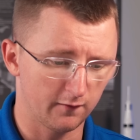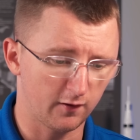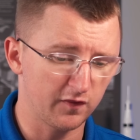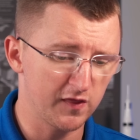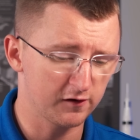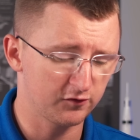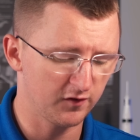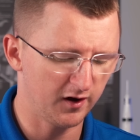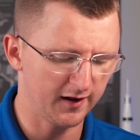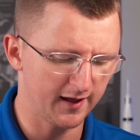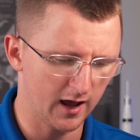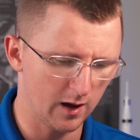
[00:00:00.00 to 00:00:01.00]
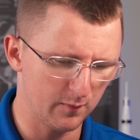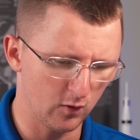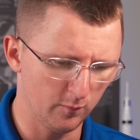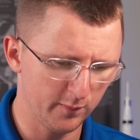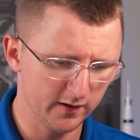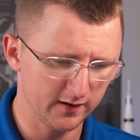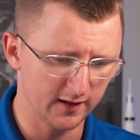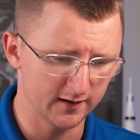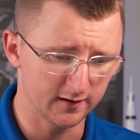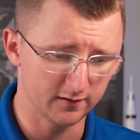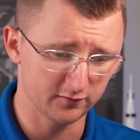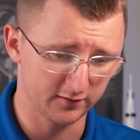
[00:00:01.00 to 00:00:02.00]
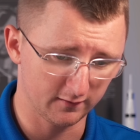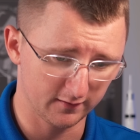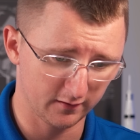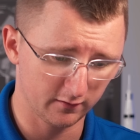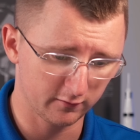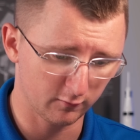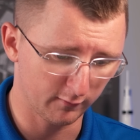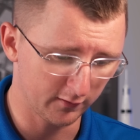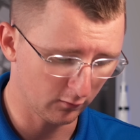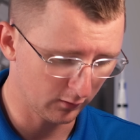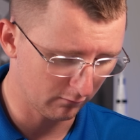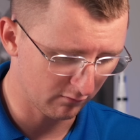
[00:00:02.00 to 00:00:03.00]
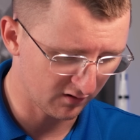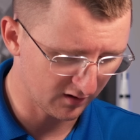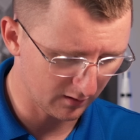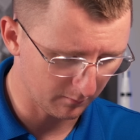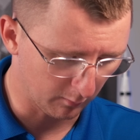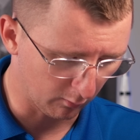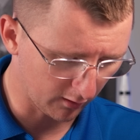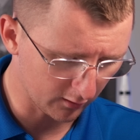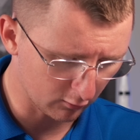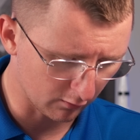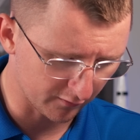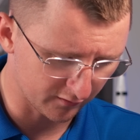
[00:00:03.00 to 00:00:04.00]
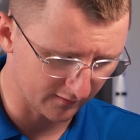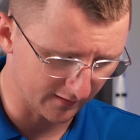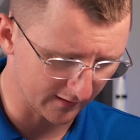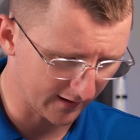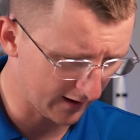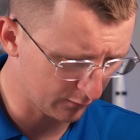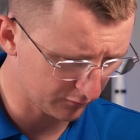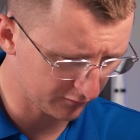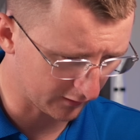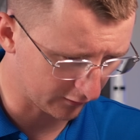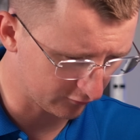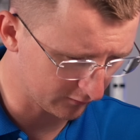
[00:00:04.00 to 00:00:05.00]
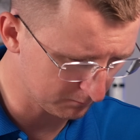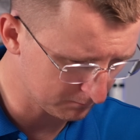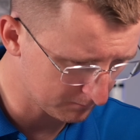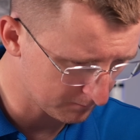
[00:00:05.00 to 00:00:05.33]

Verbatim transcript: I've got the Xfinity app open and it is telling us that we don't have internet. We're going to go over to the account section